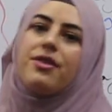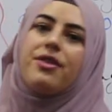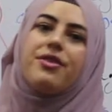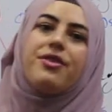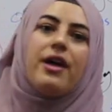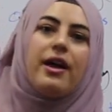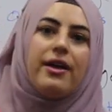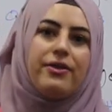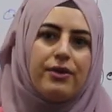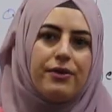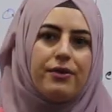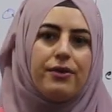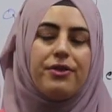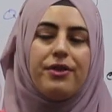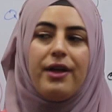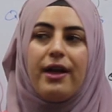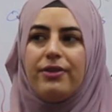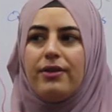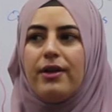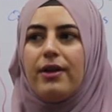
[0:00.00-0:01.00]
a thunder?
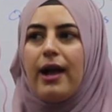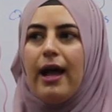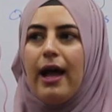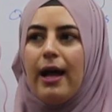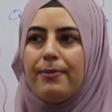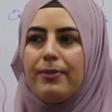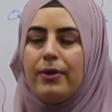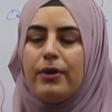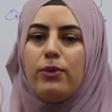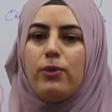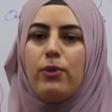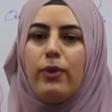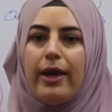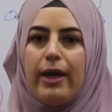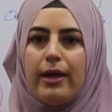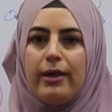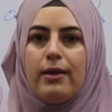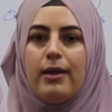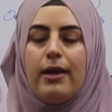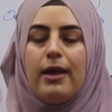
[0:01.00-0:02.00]
Thunder happen
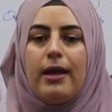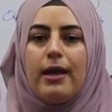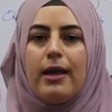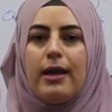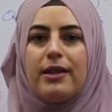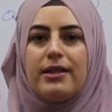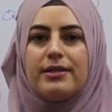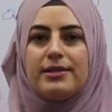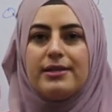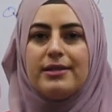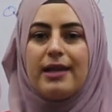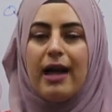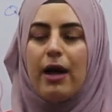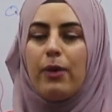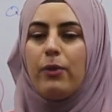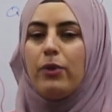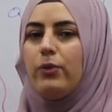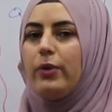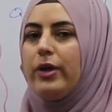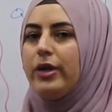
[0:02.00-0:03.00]
when the
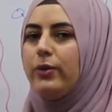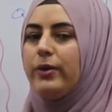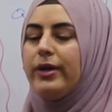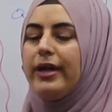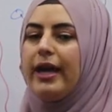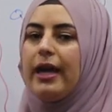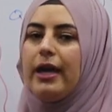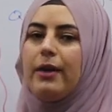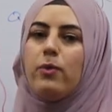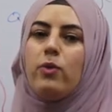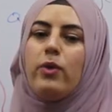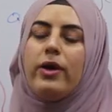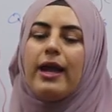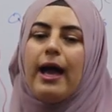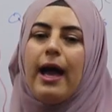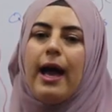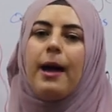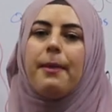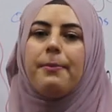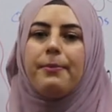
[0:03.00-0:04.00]
sound when you came when
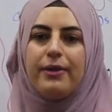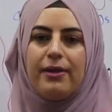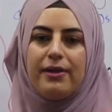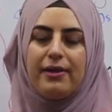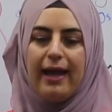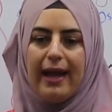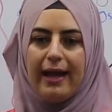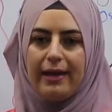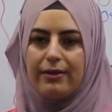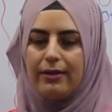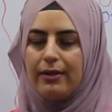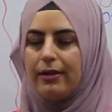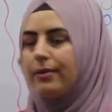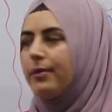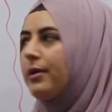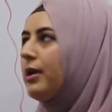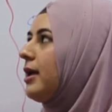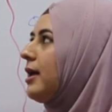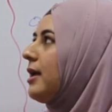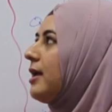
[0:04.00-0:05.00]
happened lighting.
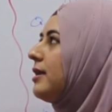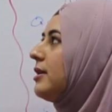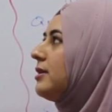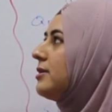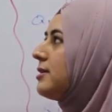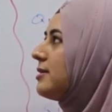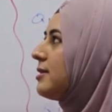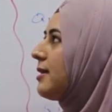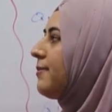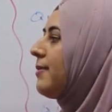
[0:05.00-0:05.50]
This is